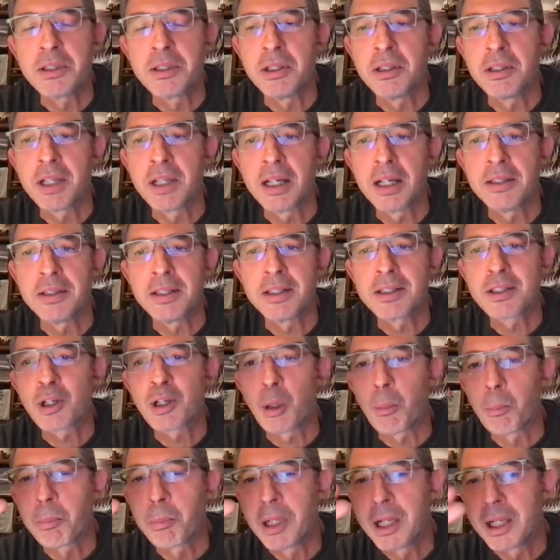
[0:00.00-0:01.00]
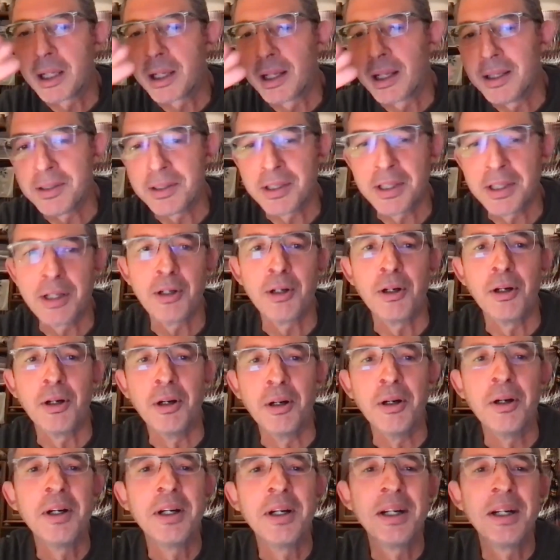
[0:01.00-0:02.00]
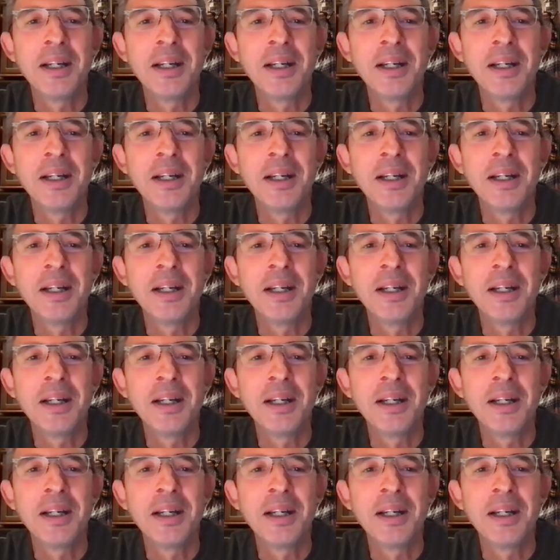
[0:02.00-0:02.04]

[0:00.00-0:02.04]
synthase is completely zero